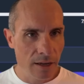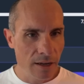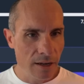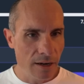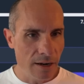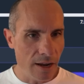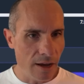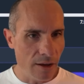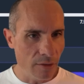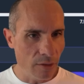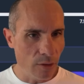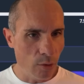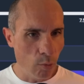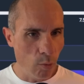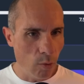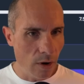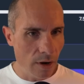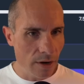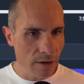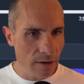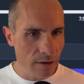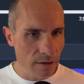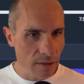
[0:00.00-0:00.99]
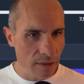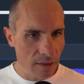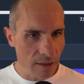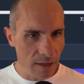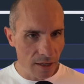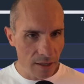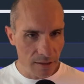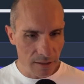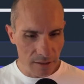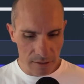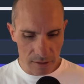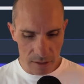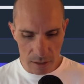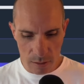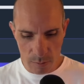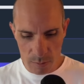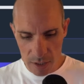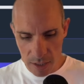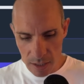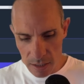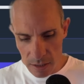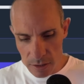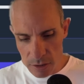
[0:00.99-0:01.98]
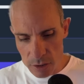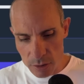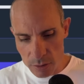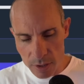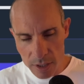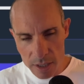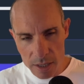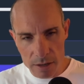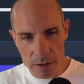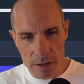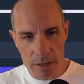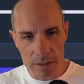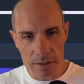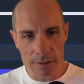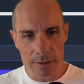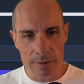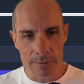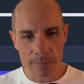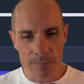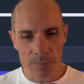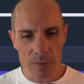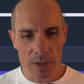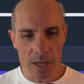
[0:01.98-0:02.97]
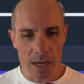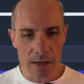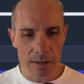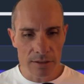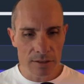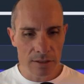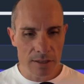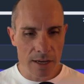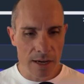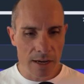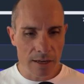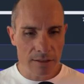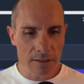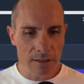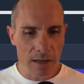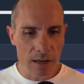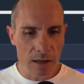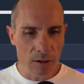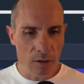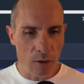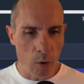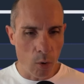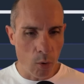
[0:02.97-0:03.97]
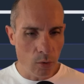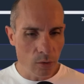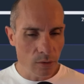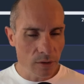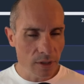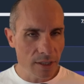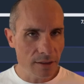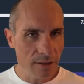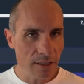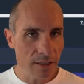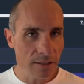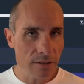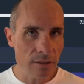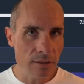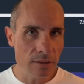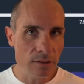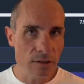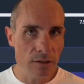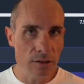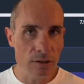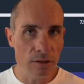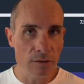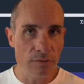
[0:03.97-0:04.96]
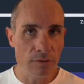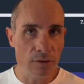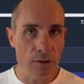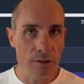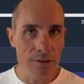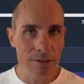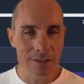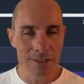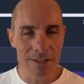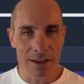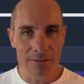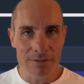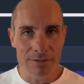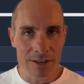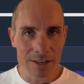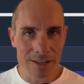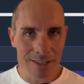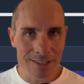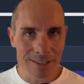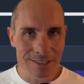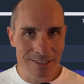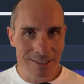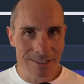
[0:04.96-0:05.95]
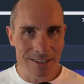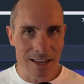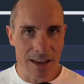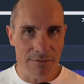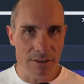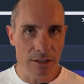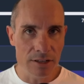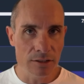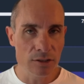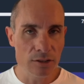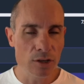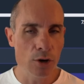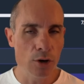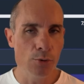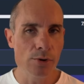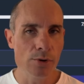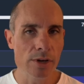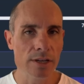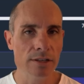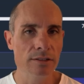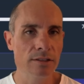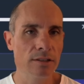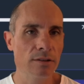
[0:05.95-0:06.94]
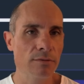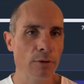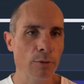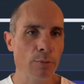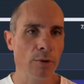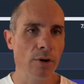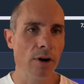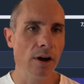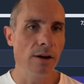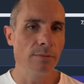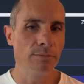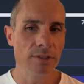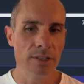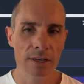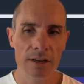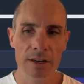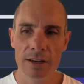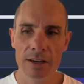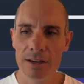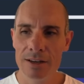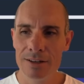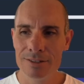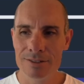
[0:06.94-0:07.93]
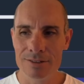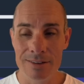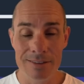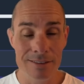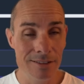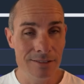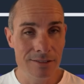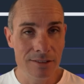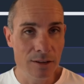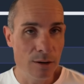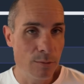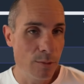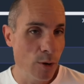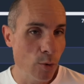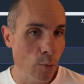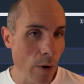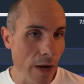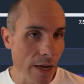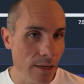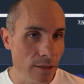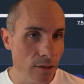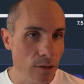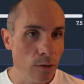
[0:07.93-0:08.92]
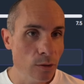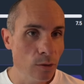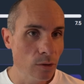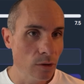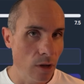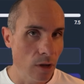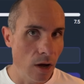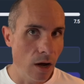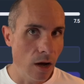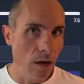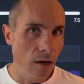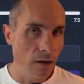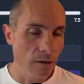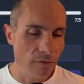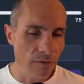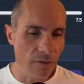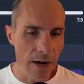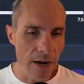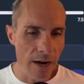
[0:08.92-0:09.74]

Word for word: Now, the one thing that's gonna be an issue here is SDXL only listens to the first 77 tokens of a prompt, so this is going to be way too long for